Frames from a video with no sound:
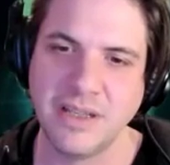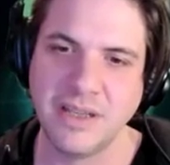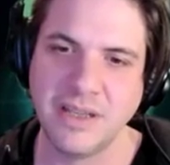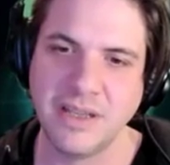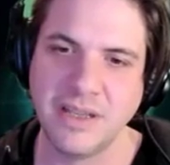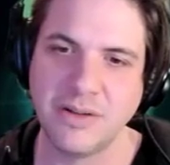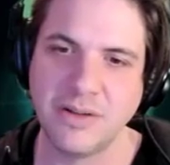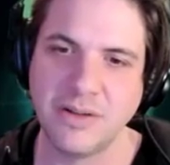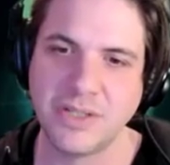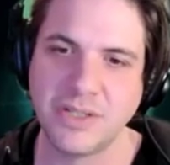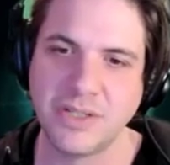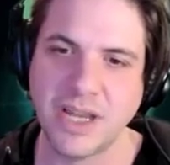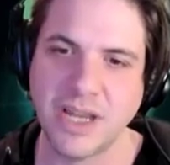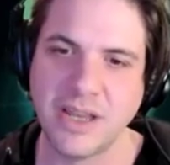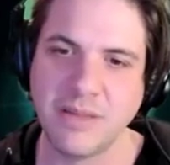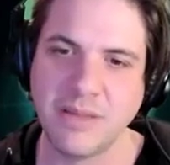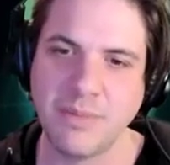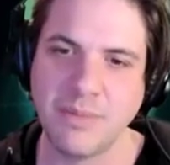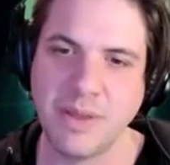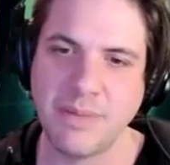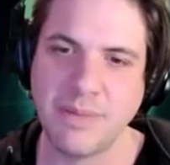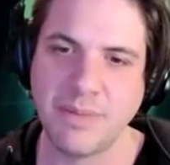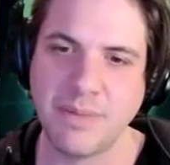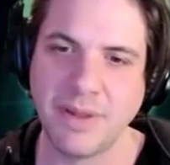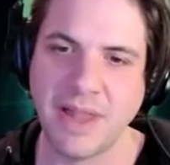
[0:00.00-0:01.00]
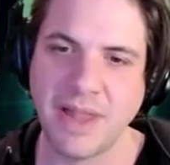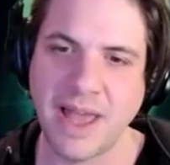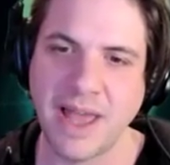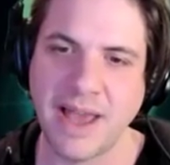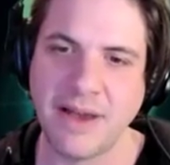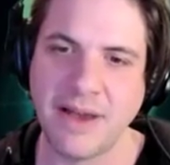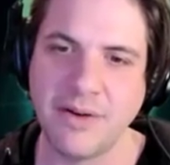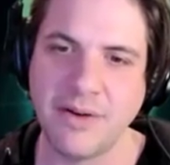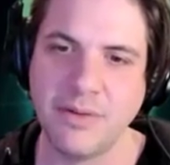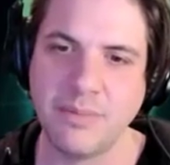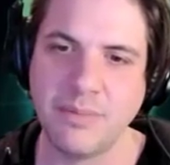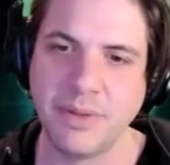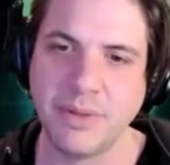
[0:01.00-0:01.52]
shutting people
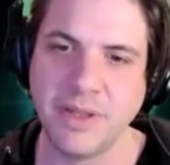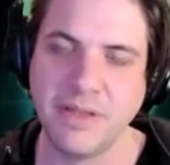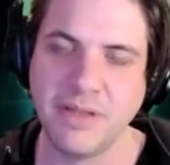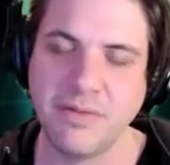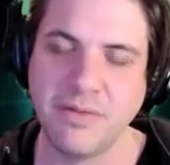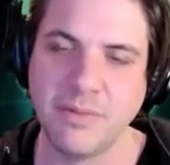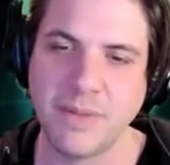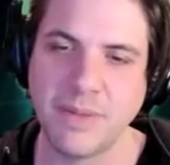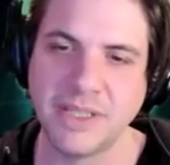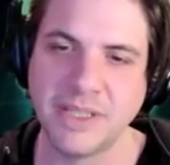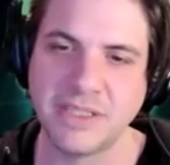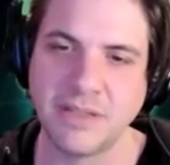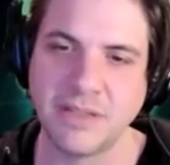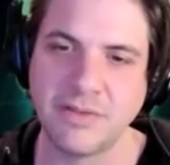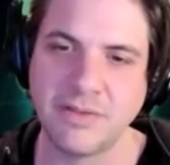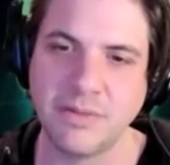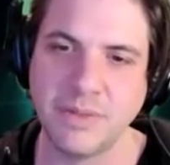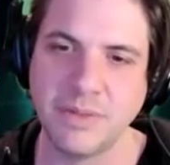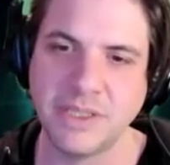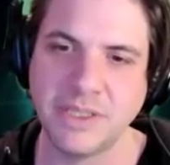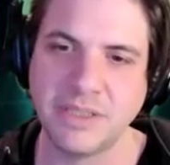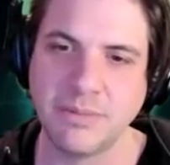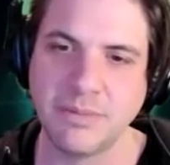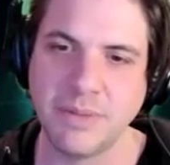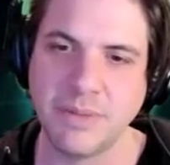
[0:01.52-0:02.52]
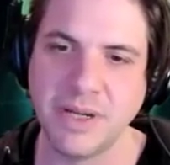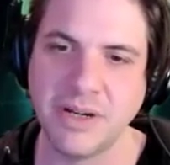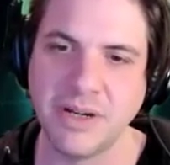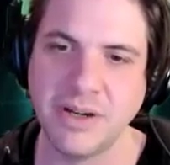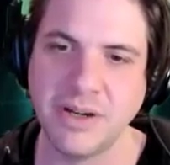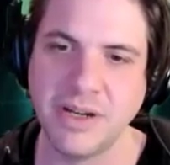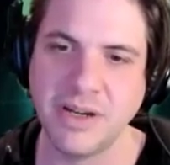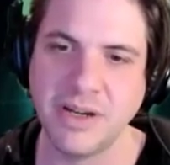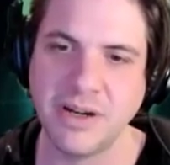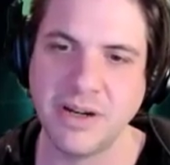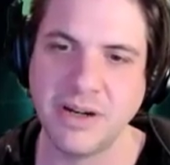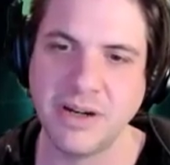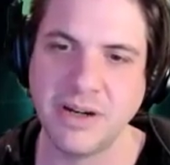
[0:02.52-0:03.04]
out, believing myself to be
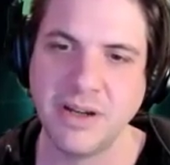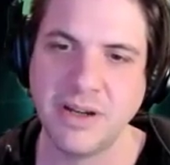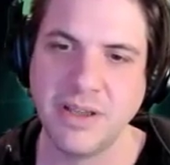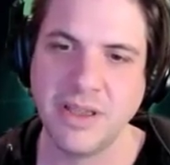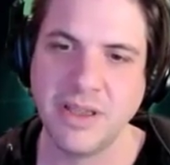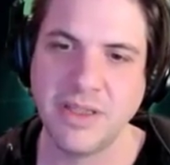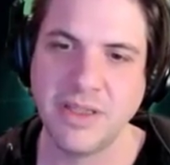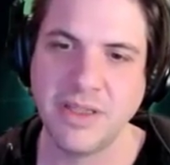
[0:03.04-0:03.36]
superior,